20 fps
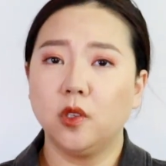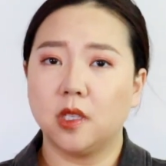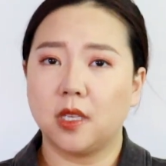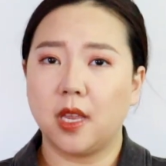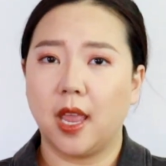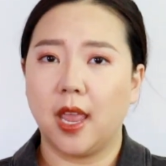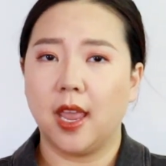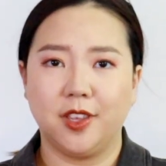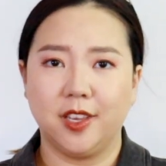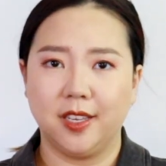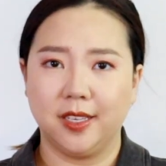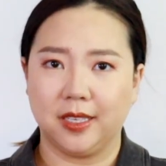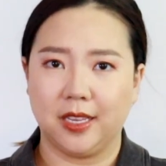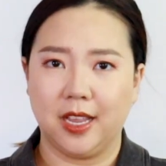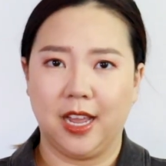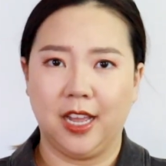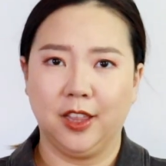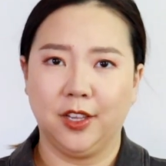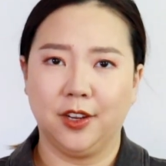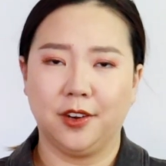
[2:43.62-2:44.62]
say this
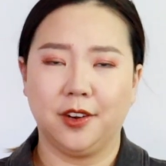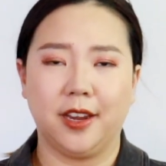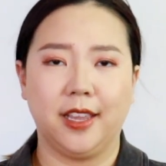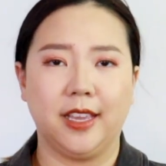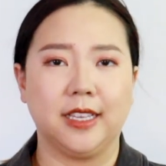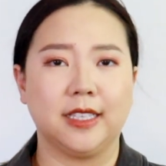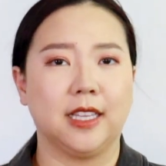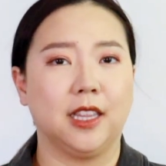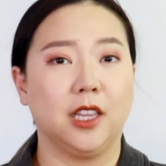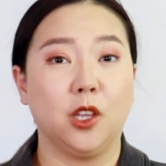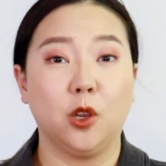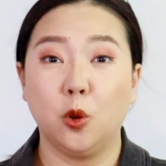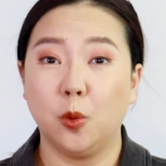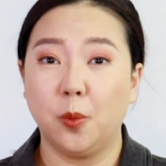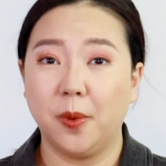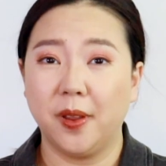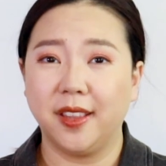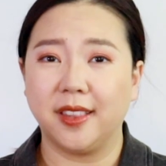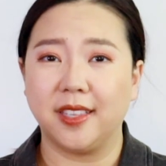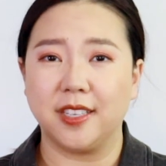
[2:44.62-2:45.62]
color is a little
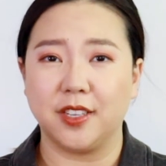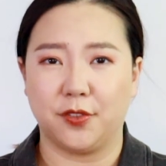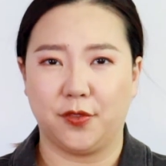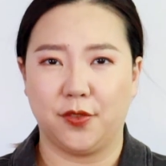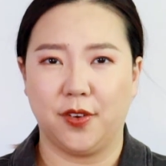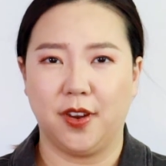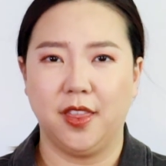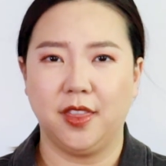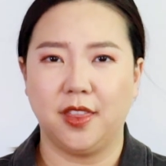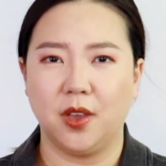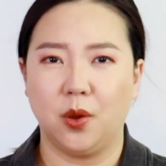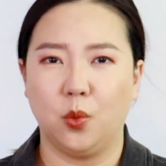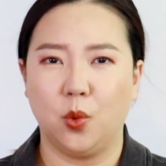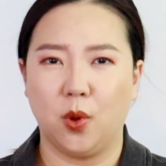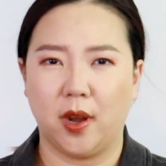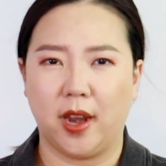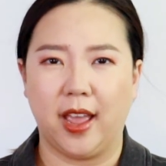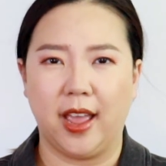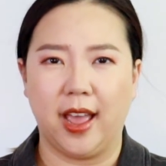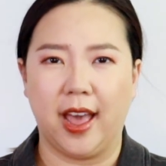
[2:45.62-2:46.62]
bit different than
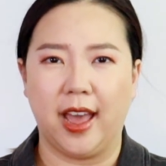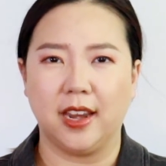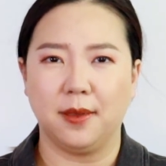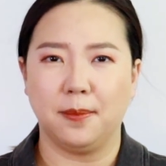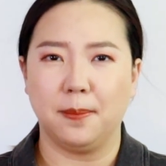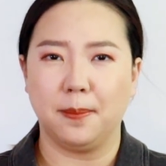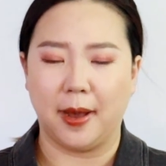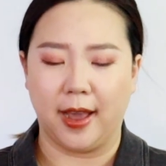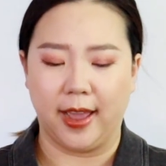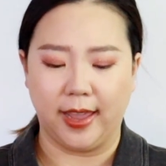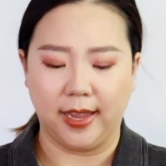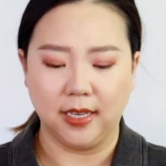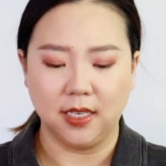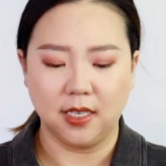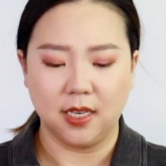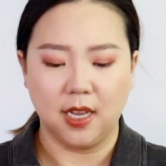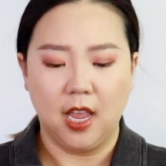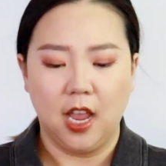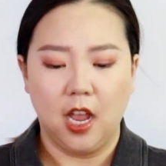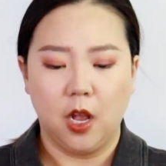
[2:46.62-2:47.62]
what I had in mind
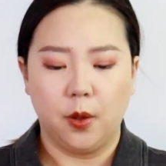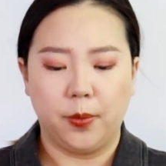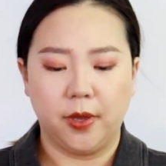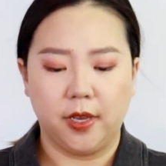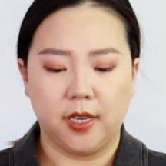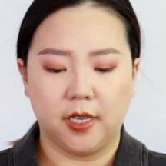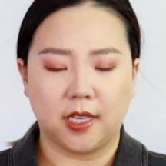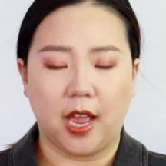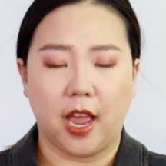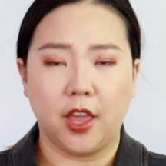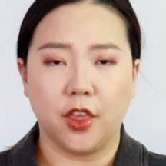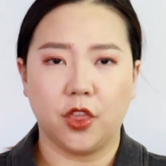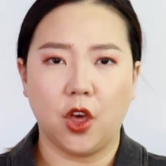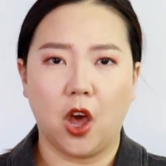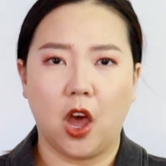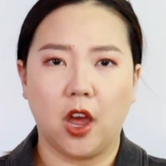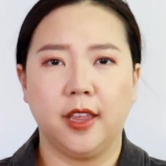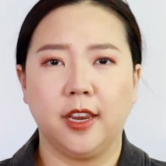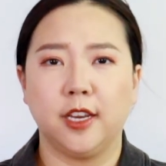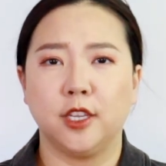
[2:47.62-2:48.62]
because I
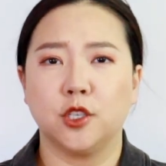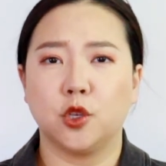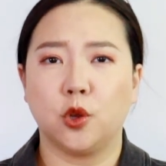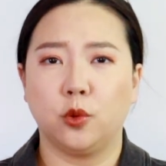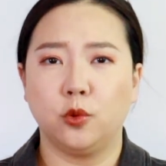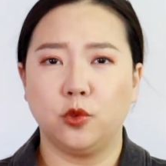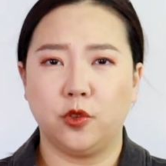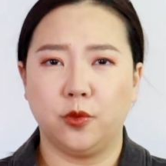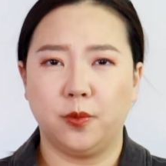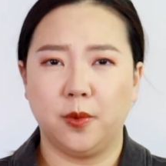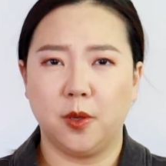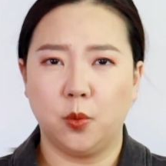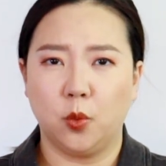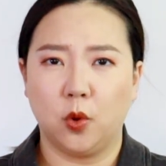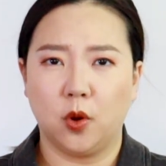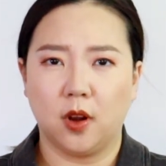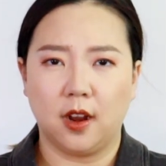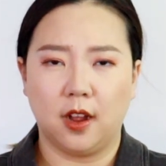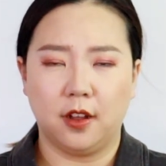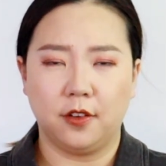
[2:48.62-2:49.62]
thought it is going to be
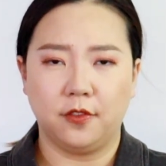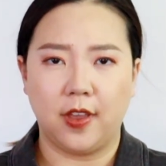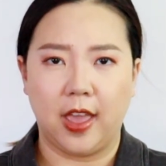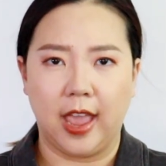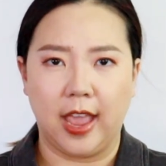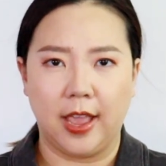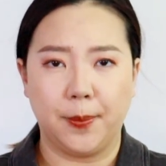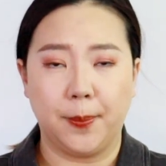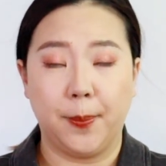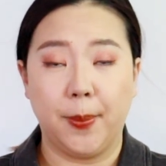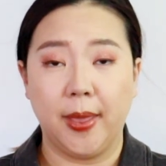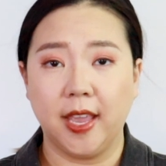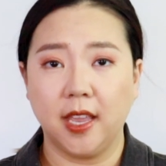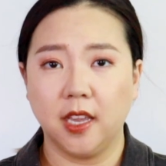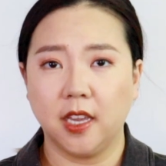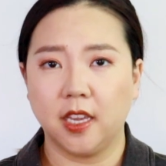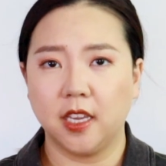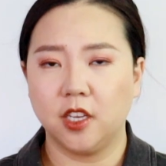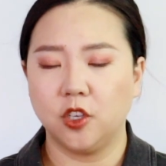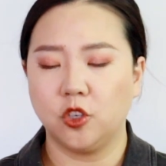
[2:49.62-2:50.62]
more of a
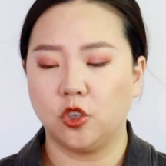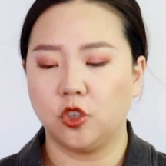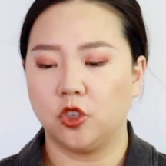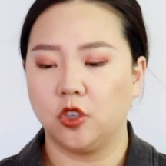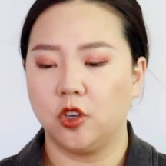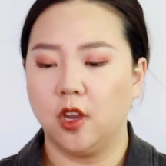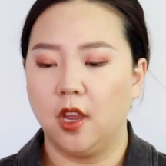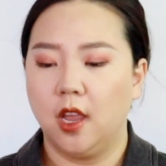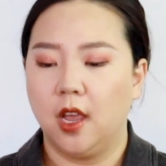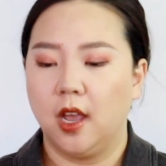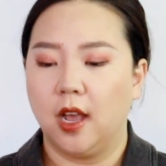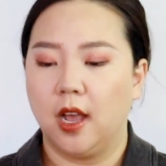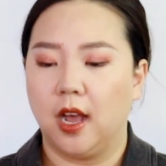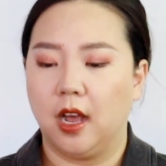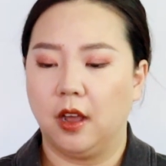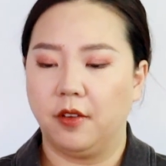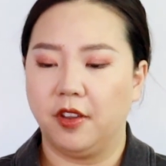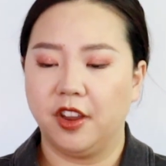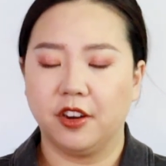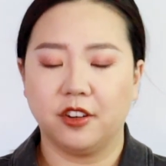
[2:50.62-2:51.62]
pinkish
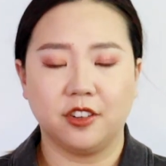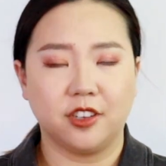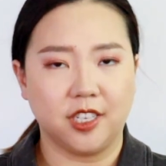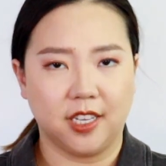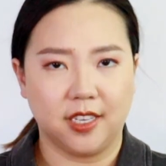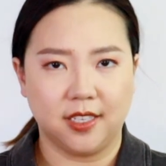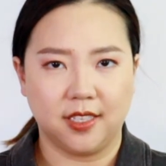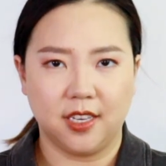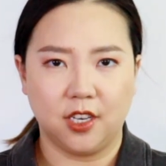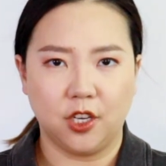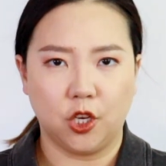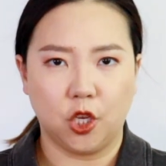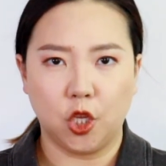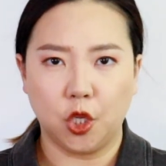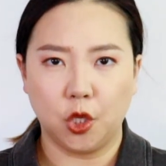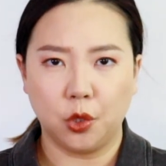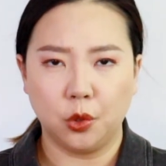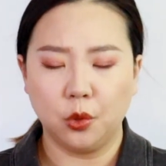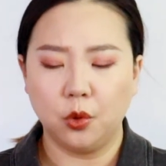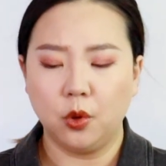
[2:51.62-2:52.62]
uh, iridescent
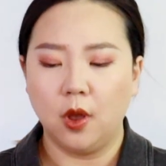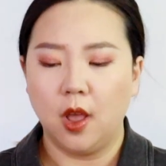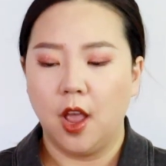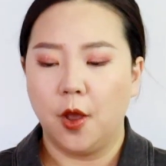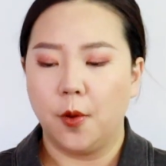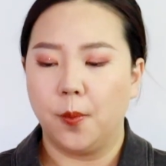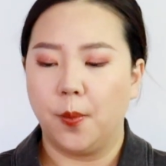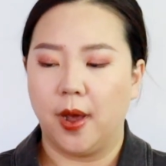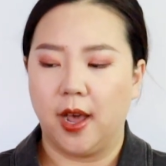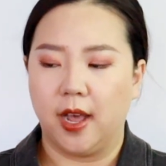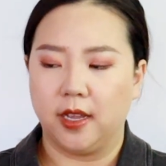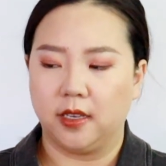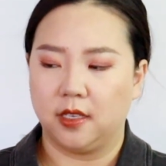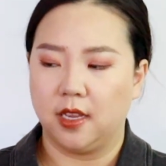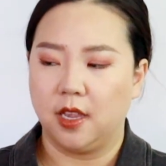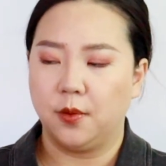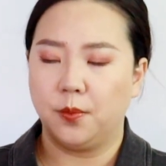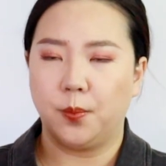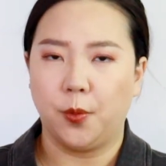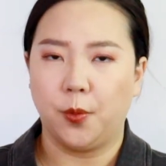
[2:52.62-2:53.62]
hue, but in